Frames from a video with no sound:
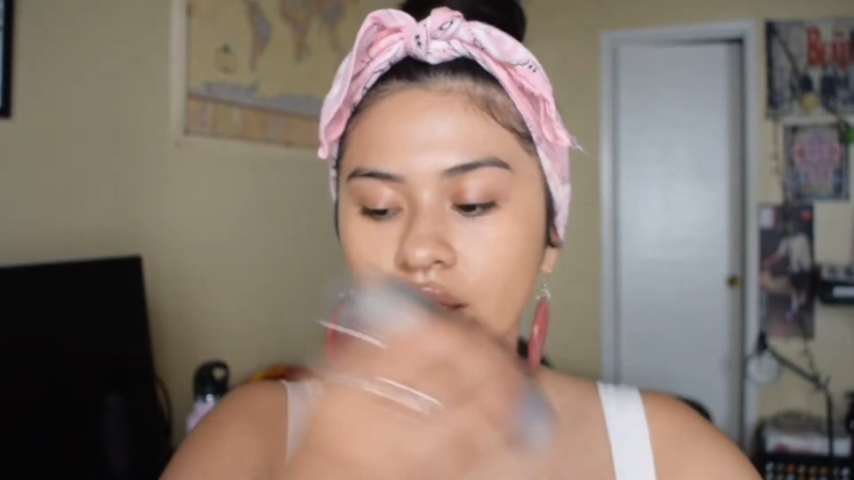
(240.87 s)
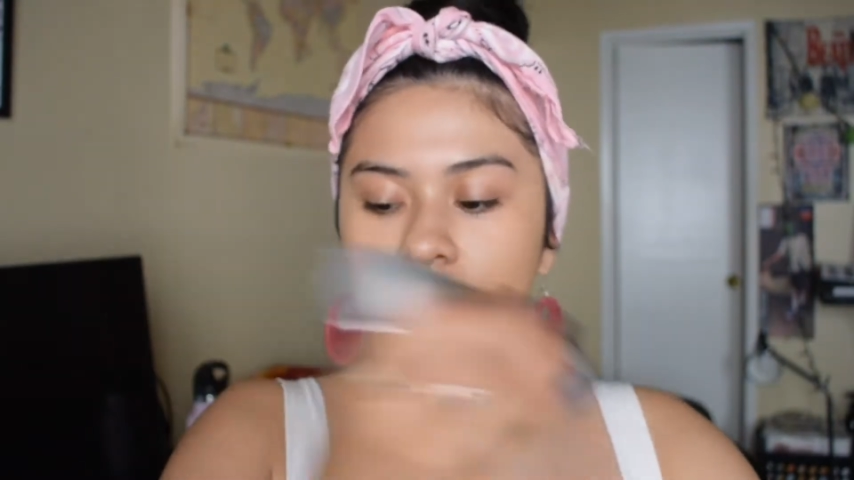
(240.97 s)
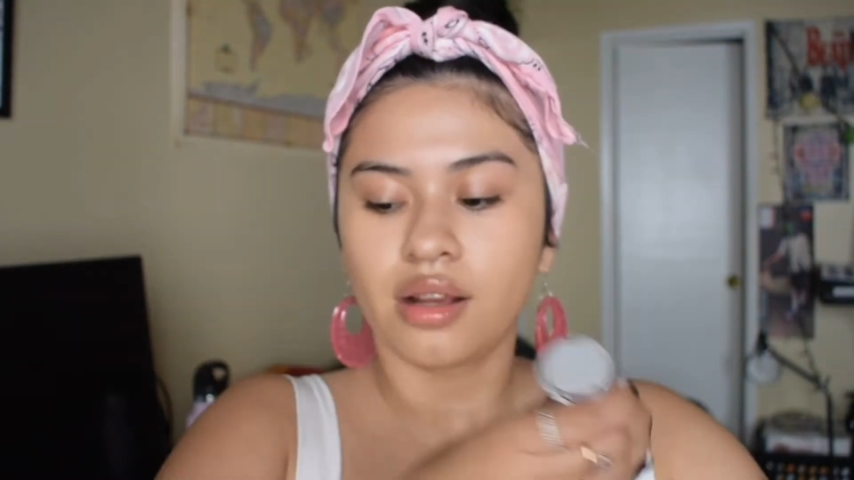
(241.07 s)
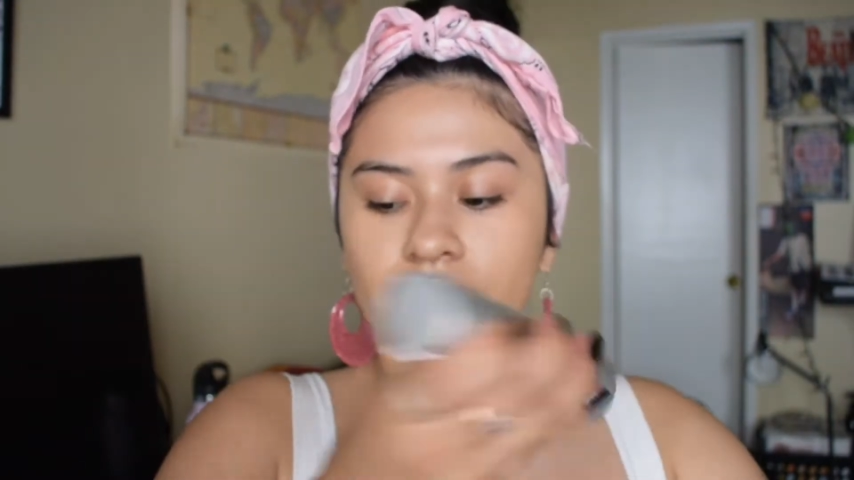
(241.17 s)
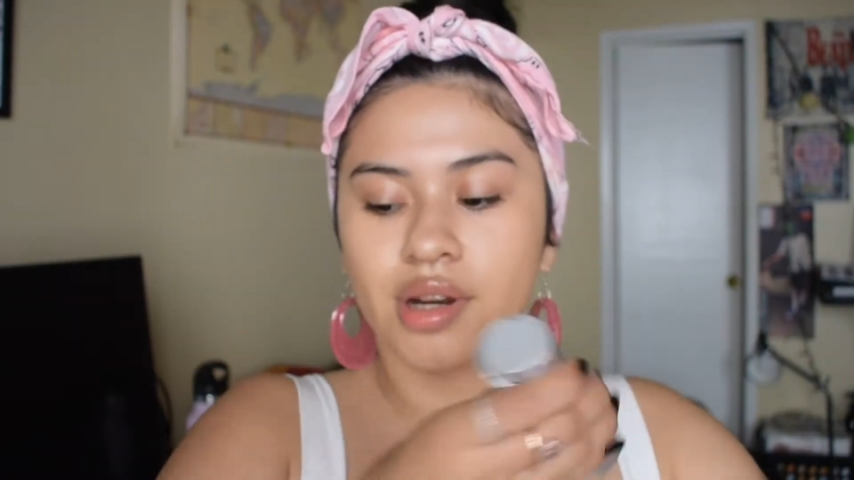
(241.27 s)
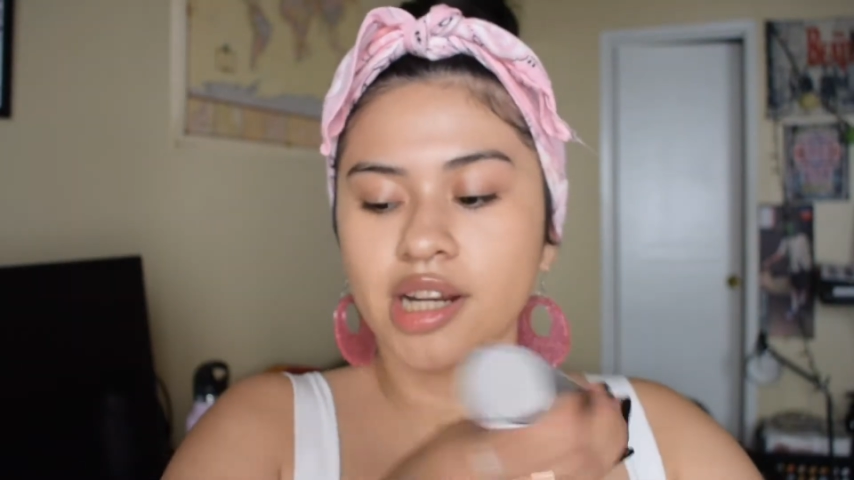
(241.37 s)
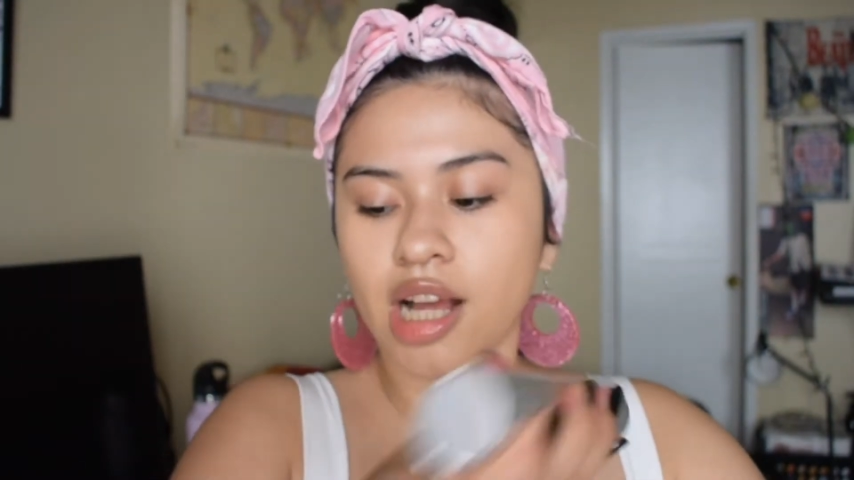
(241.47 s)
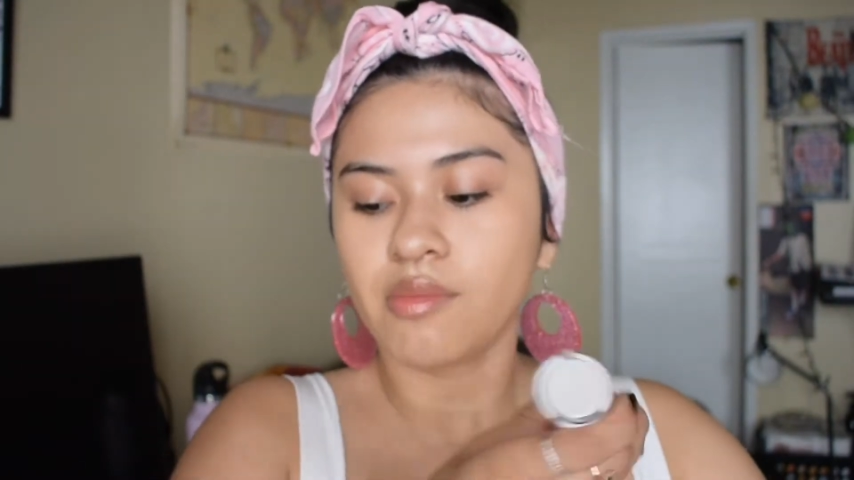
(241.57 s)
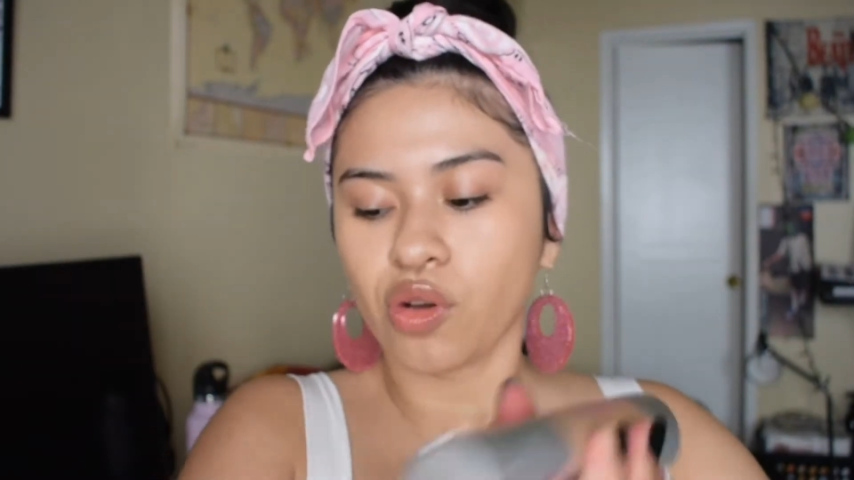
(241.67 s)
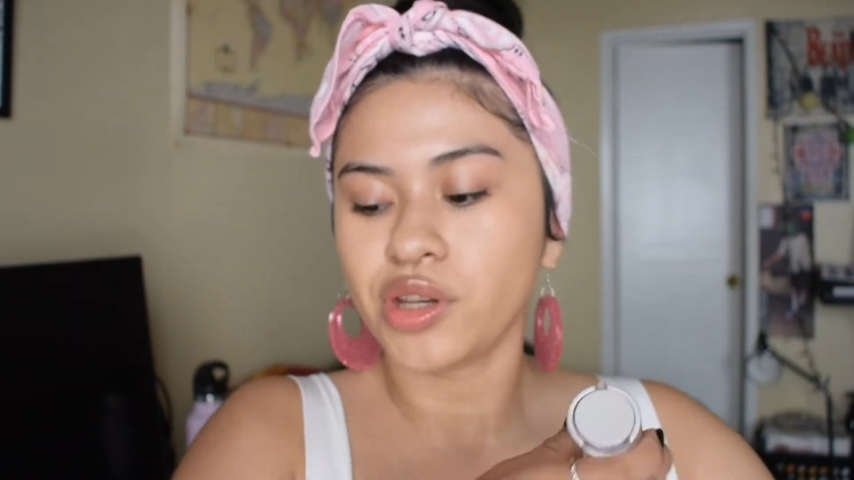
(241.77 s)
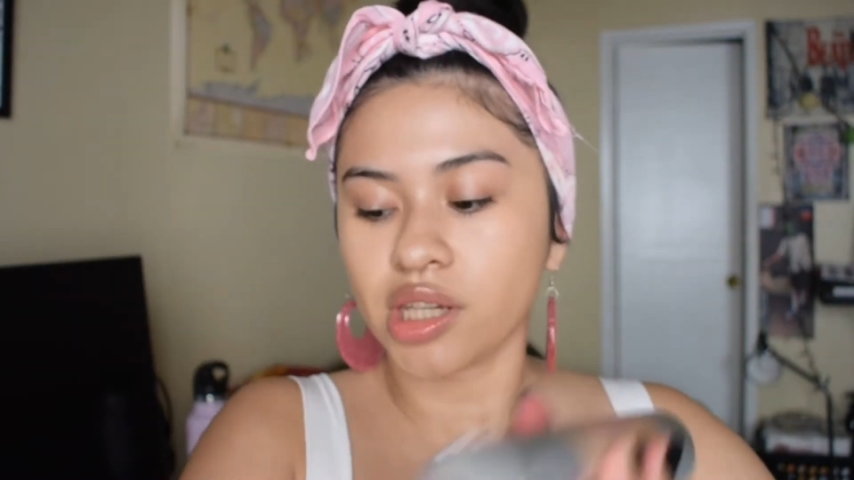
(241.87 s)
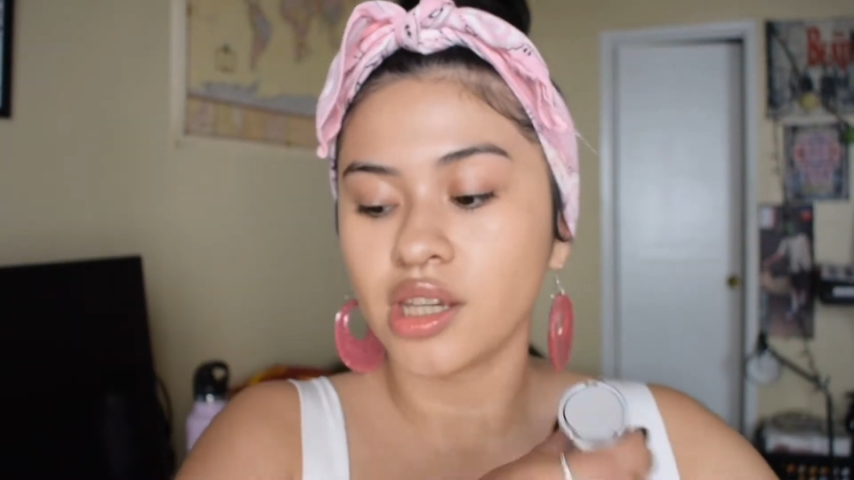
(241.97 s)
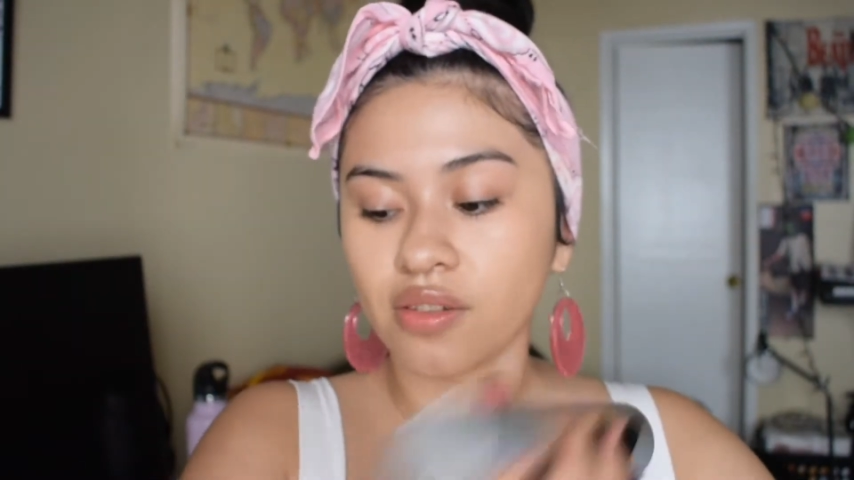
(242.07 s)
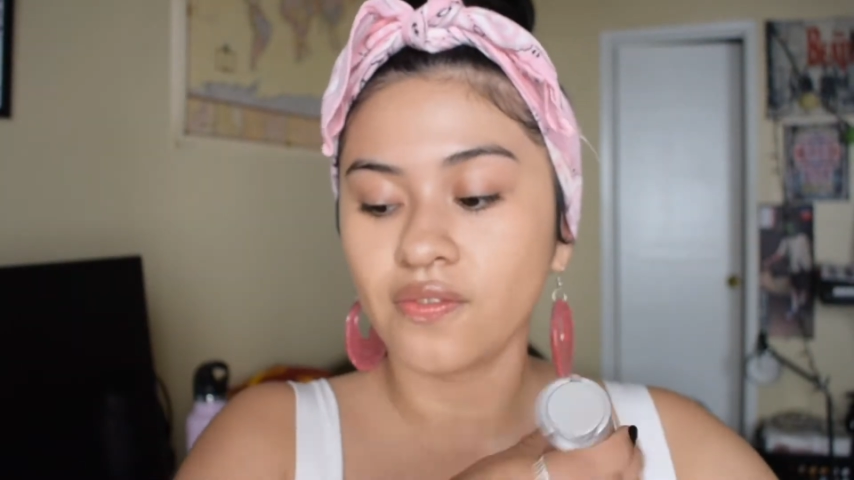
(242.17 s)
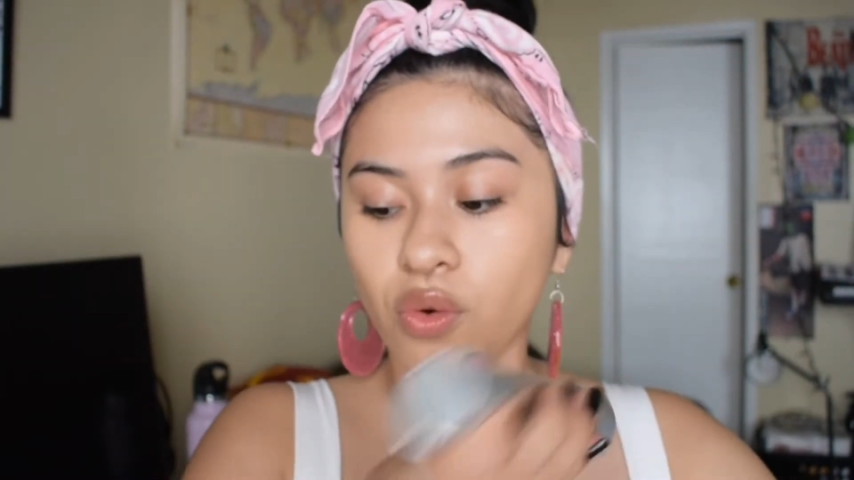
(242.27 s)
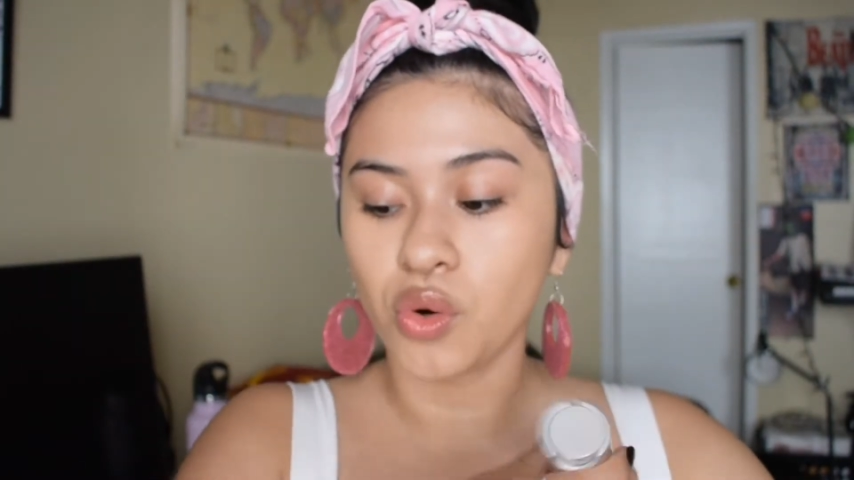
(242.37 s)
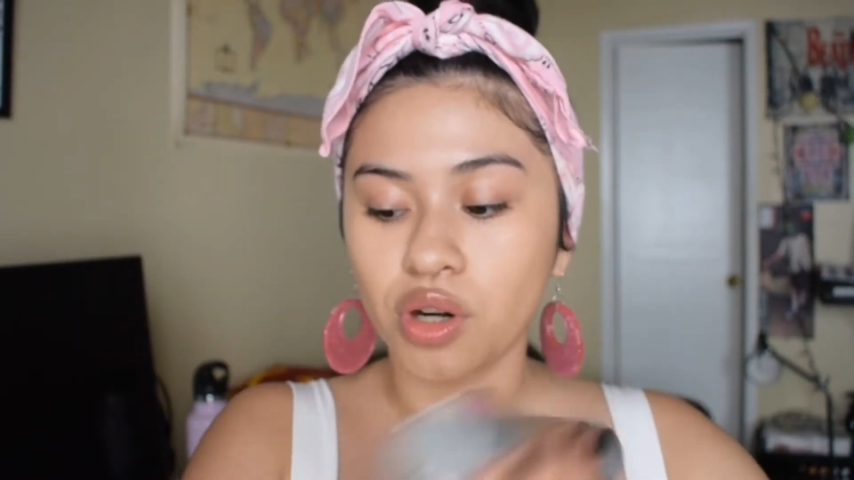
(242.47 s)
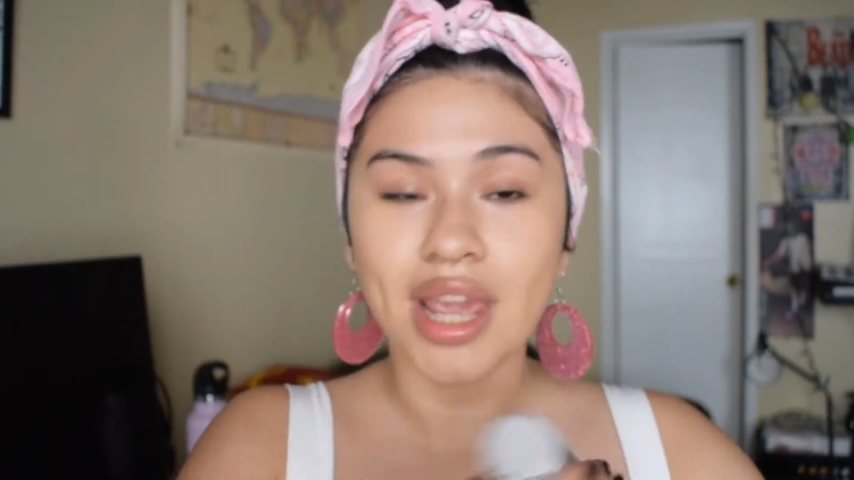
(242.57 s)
Alright, I'm going in for